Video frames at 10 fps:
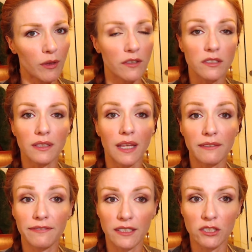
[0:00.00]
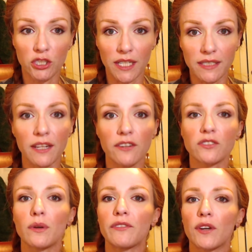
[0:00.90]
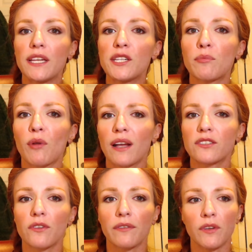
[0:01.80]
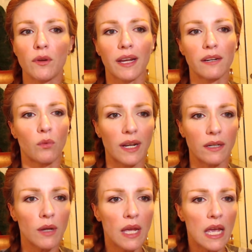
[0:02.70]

There's a lot of fun shades in here. So if you're into bronzer, if you kind of want to